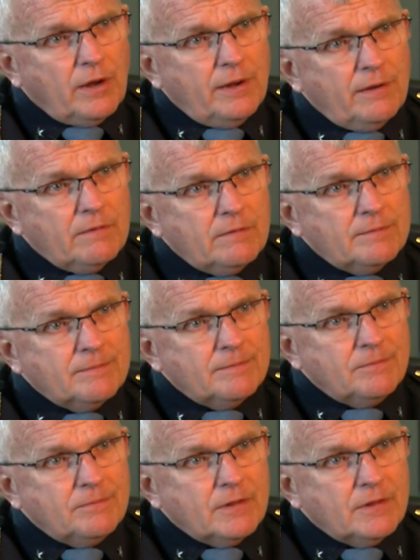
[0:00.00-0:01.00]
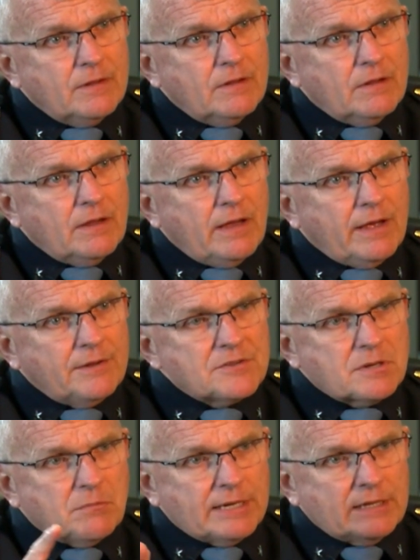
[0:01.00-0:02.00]
Somebody loved that little boy.
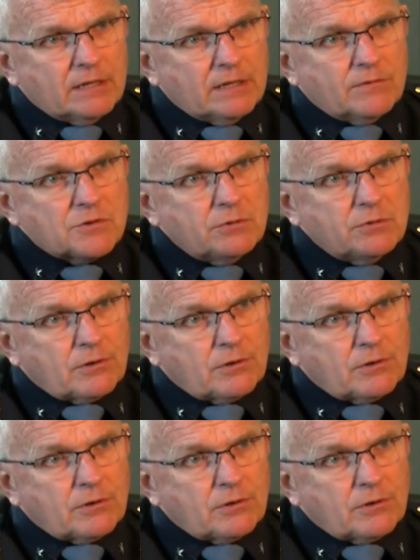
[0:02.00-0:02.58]
And